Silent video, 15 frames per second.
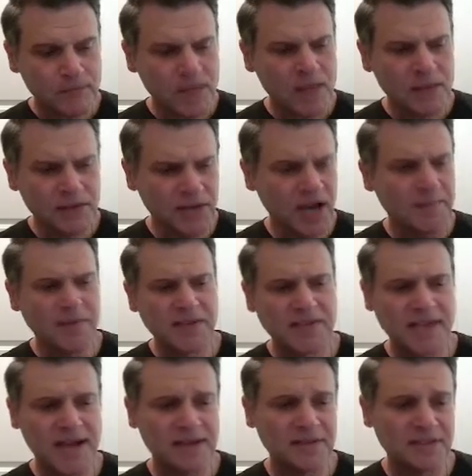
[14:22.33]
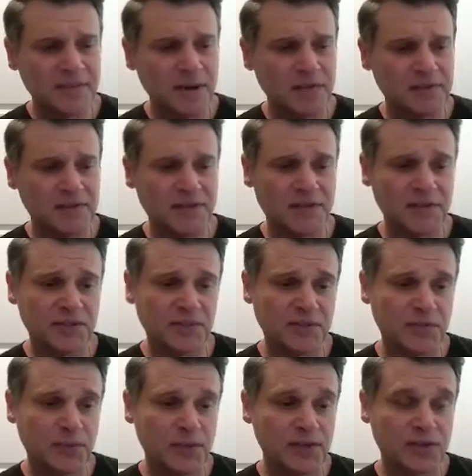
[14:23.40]
the topic is how to spot the difference
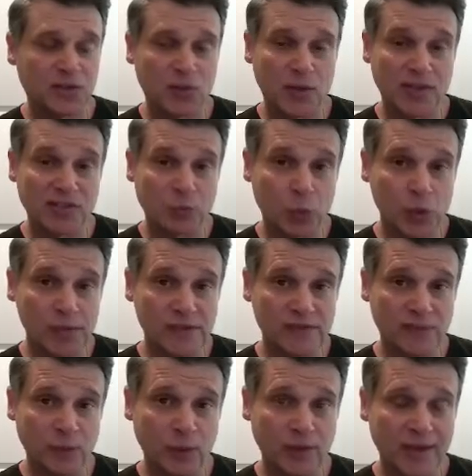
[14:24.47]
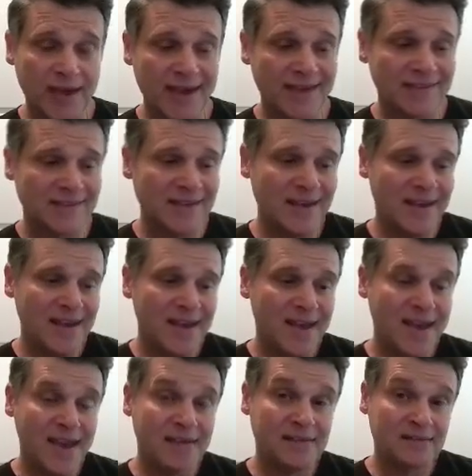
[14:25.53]
between a trustworthy forecast
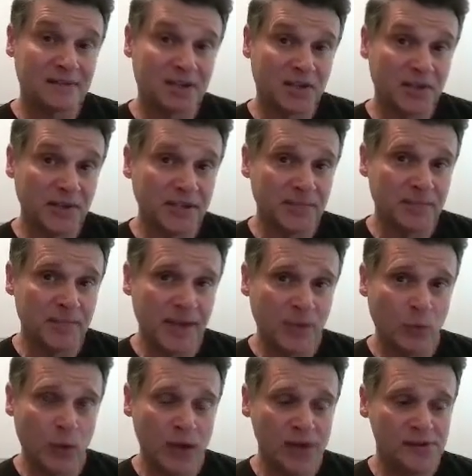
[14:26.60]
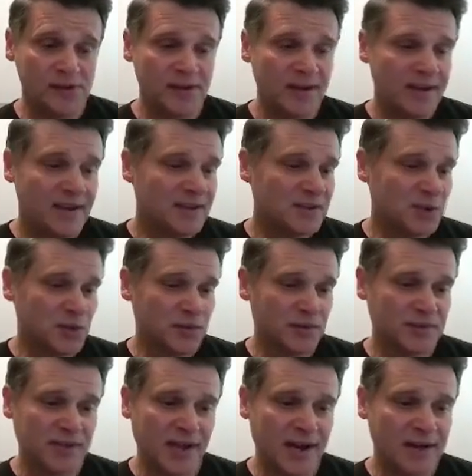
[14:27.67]
and clickbait weather. So if you're
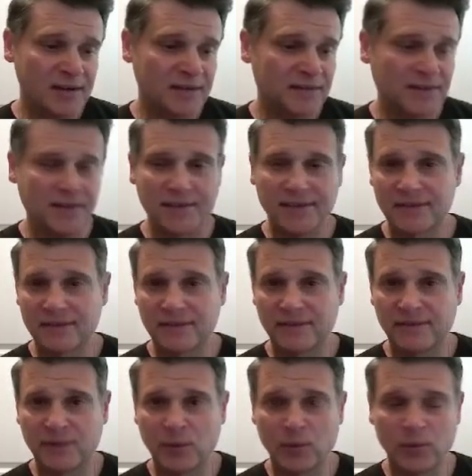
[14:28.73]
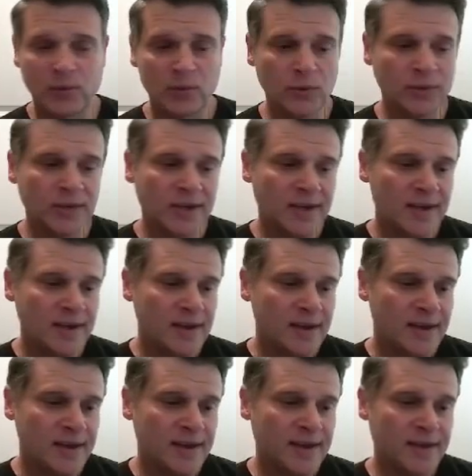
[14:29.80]
tired of getting fooled
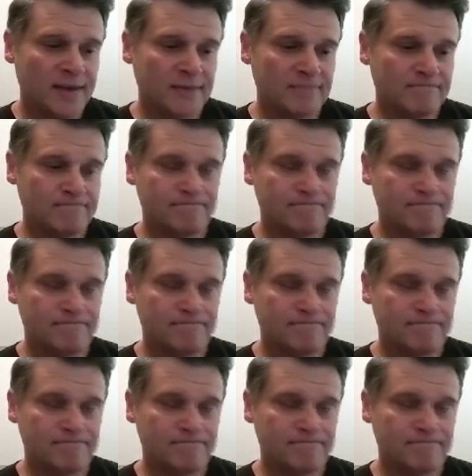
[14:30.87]
and